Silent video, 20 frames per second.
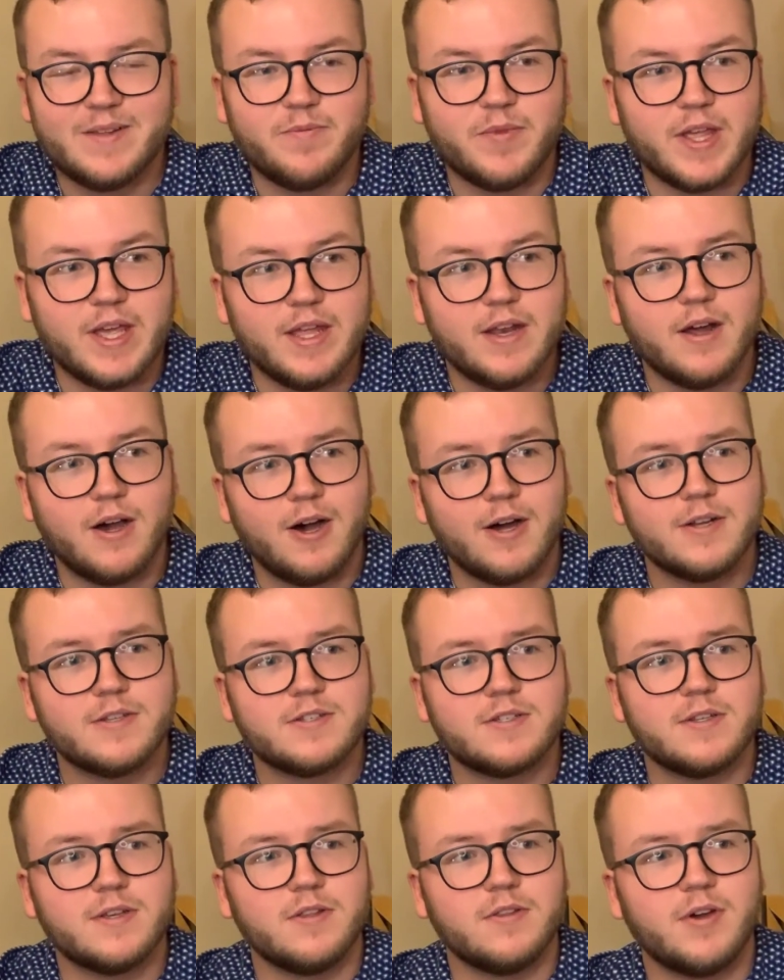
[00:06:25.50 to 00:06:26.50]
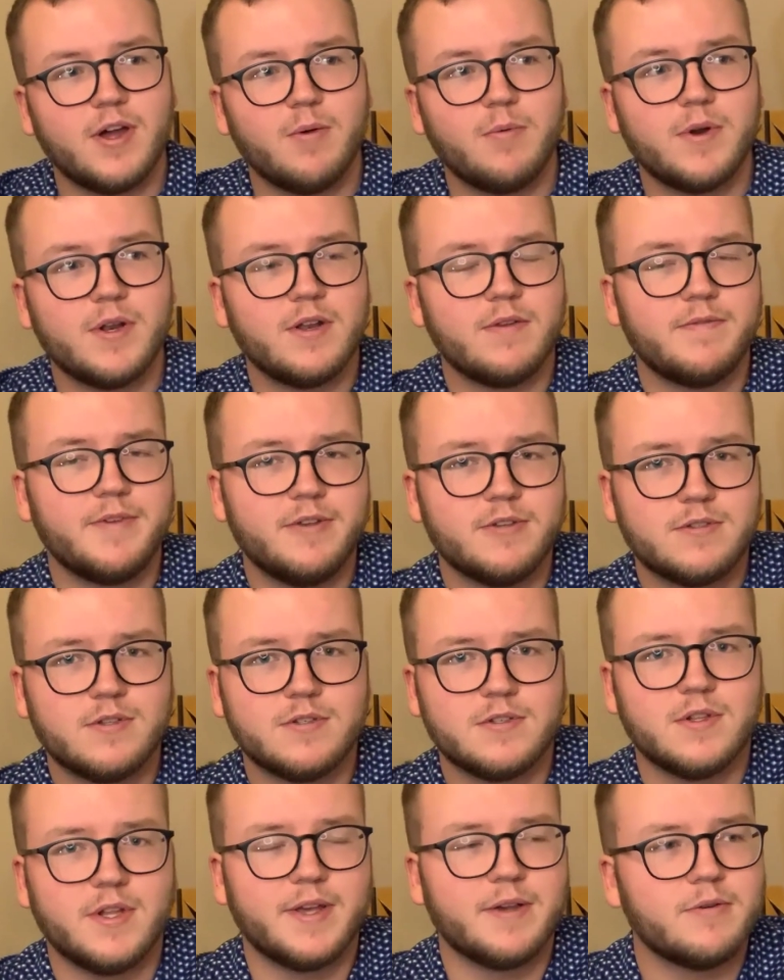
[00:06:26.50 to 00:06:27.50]
It honestly, though I wouldn't have used
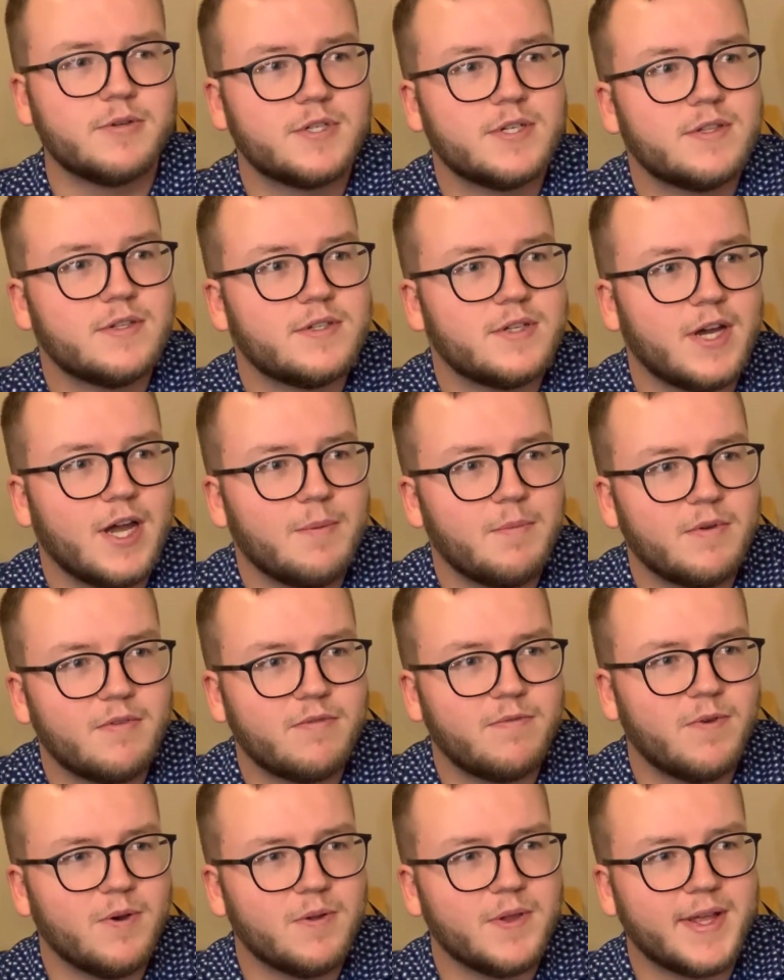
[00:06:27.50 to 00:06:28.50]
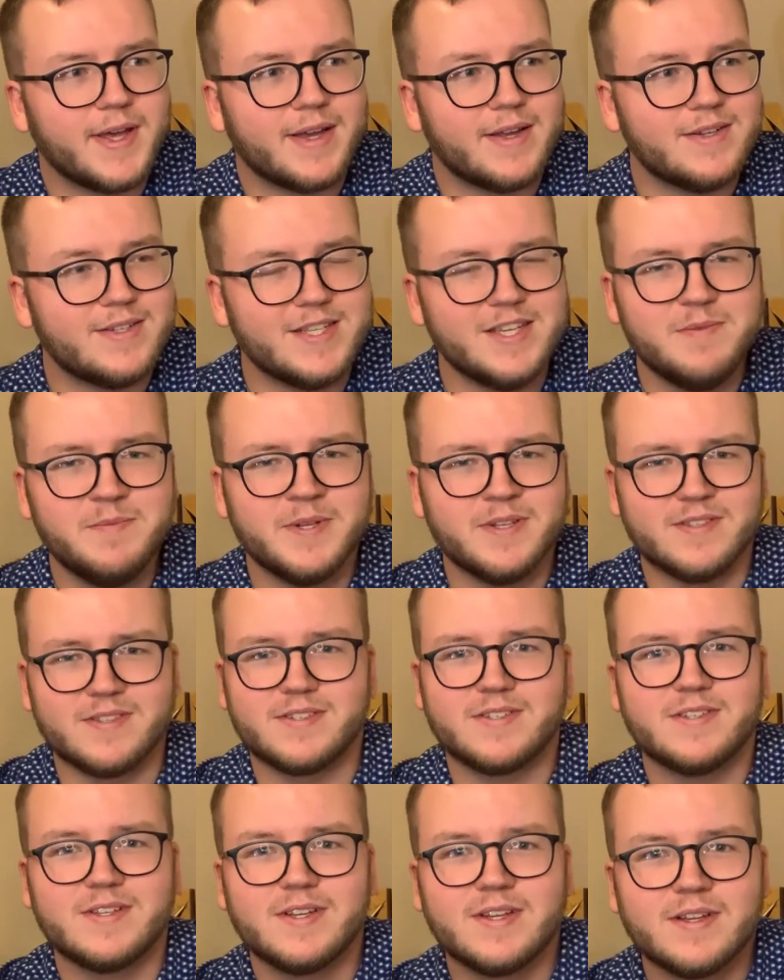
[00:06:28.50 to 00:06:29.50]
this language at the time, it felt like
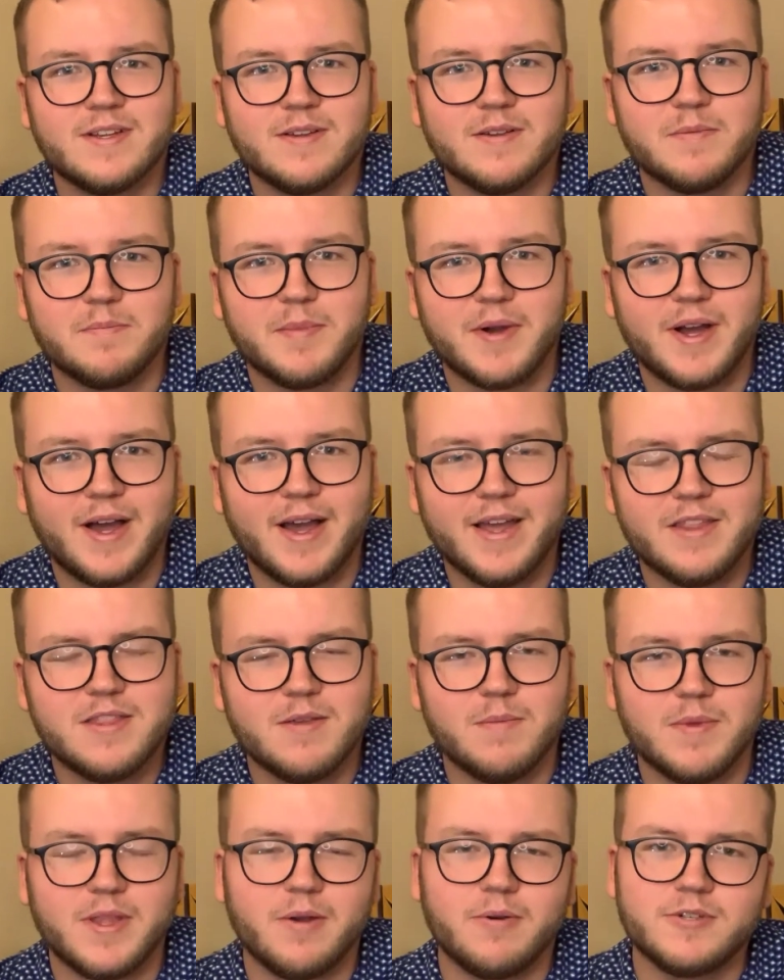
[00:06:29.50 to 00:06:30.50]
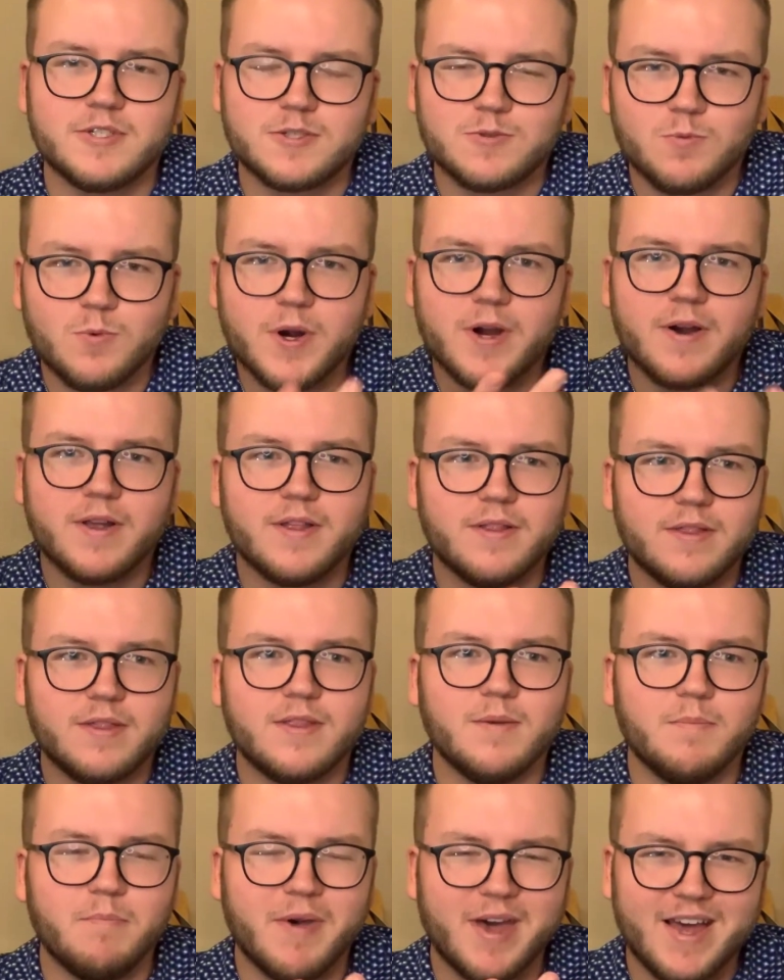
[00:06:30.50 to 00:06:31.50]
demons behind them, and they were just wearing
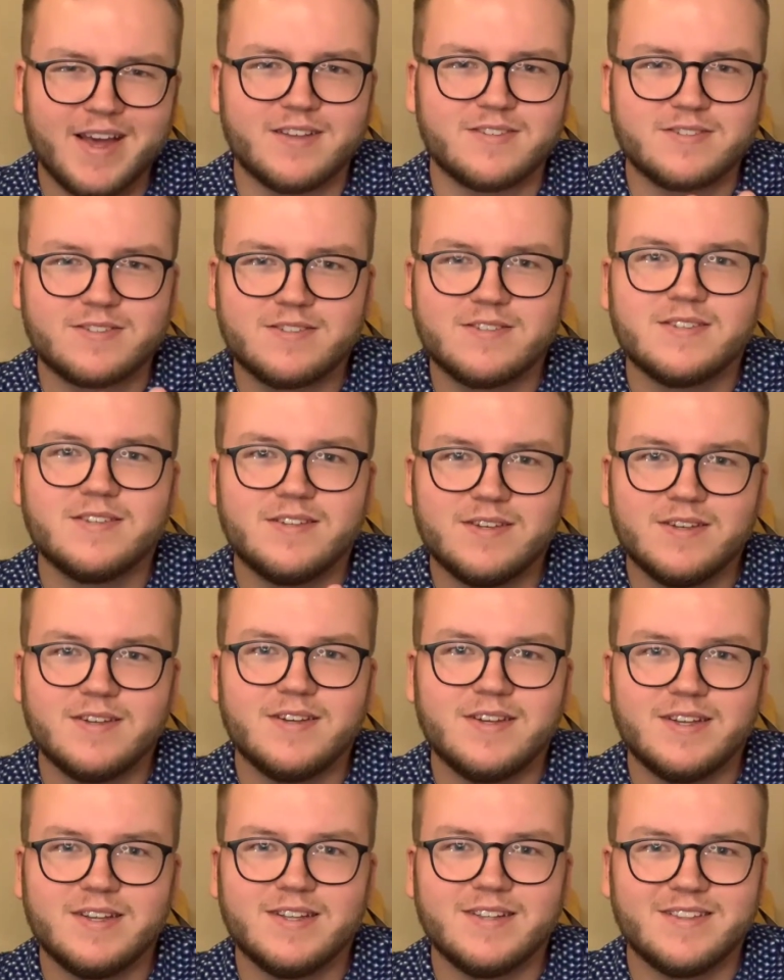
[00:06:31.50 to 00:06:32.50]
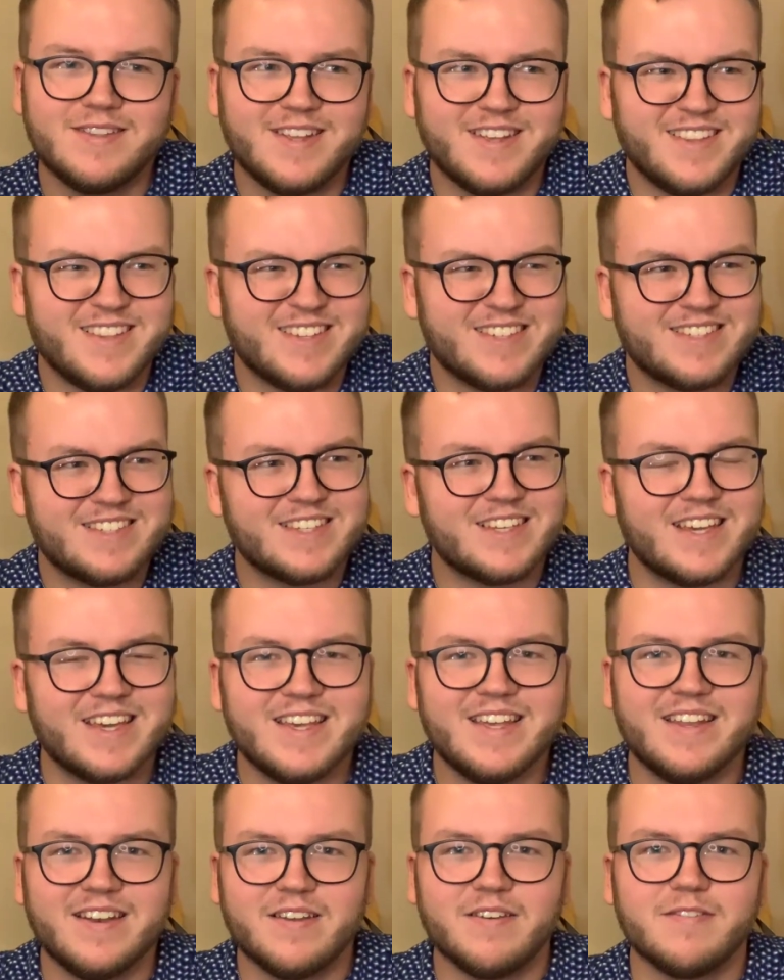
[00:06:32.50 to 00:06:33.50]
the masks and the
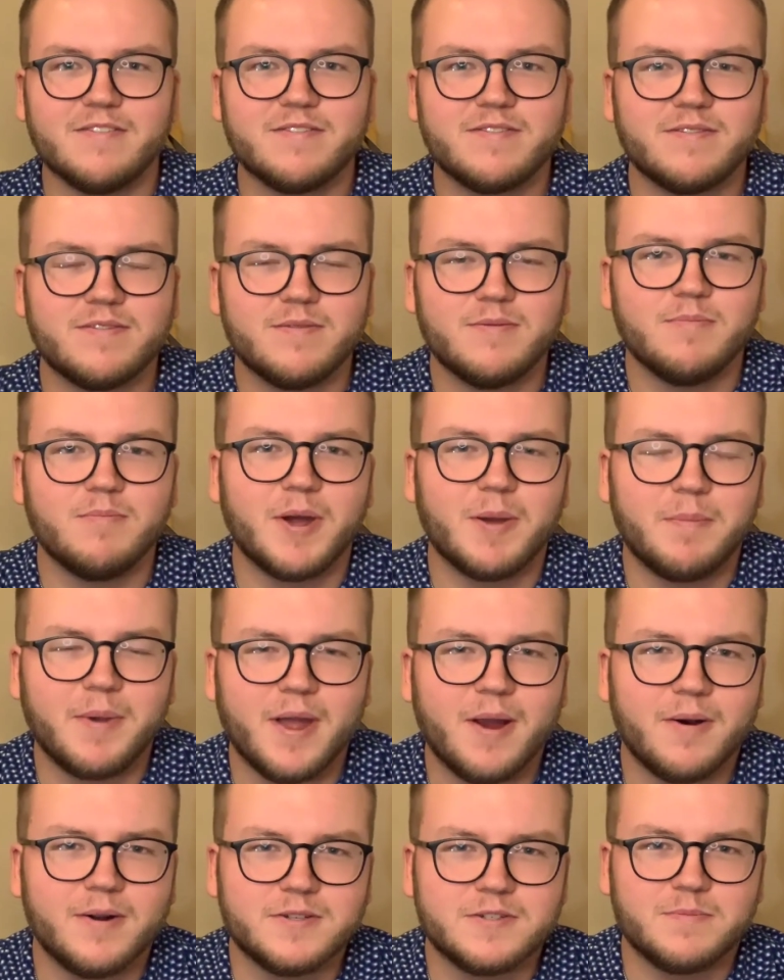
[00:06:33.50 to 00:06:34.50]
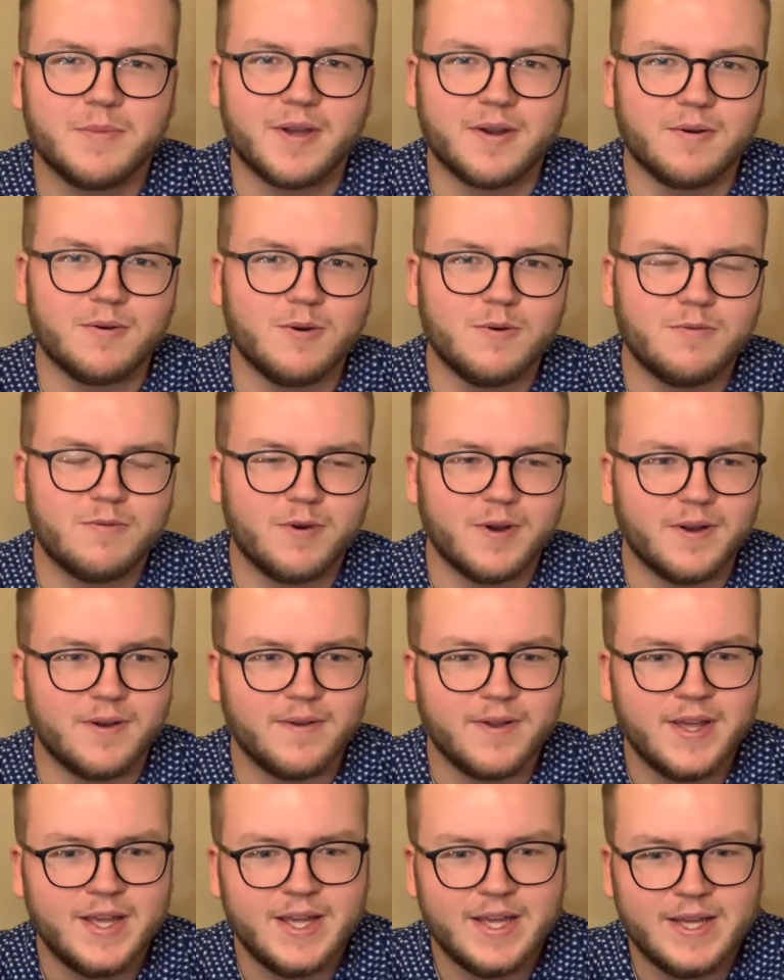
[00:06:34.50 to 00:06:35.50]
skin of my parents, my
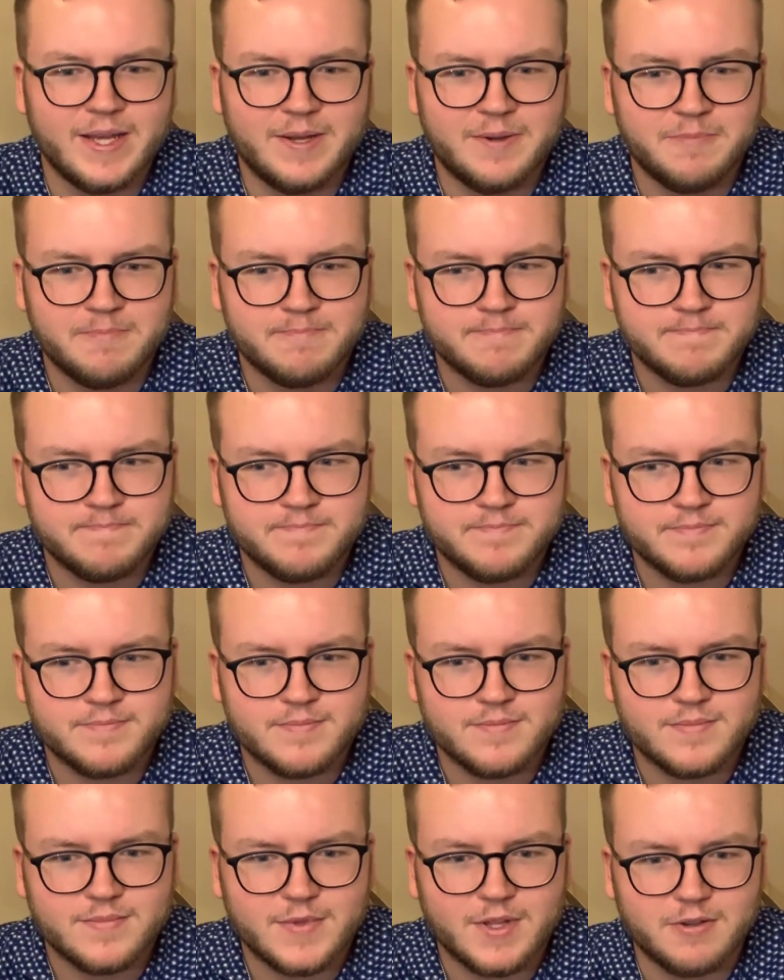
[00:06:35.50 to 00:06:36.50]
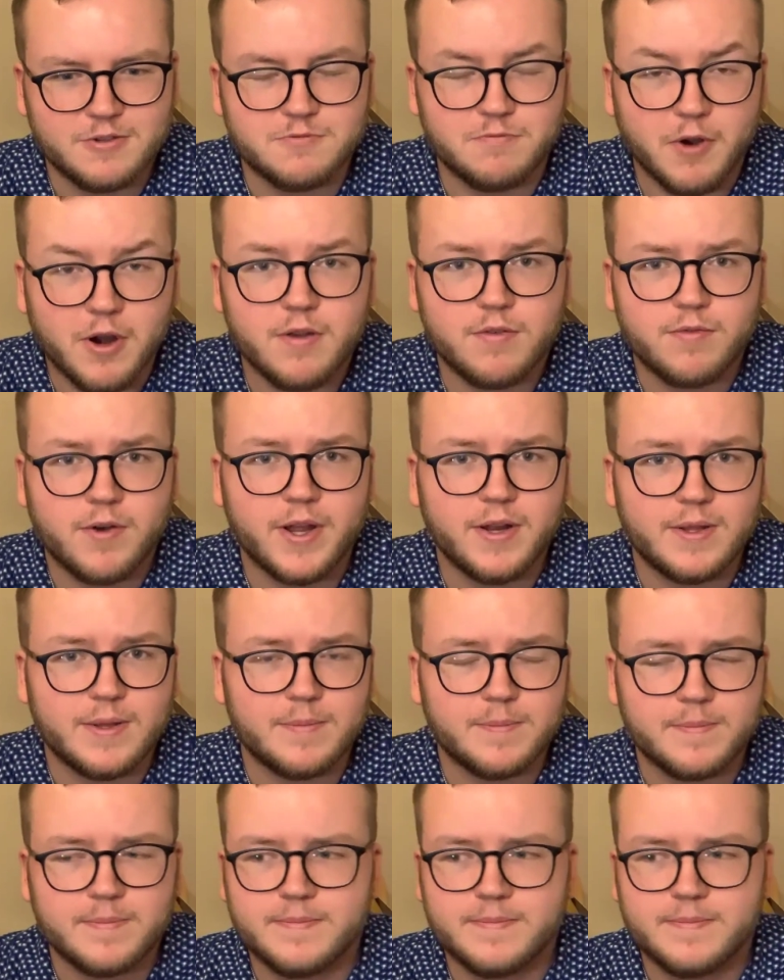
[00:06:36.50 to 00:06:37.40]
girlfriend. It was very frightening.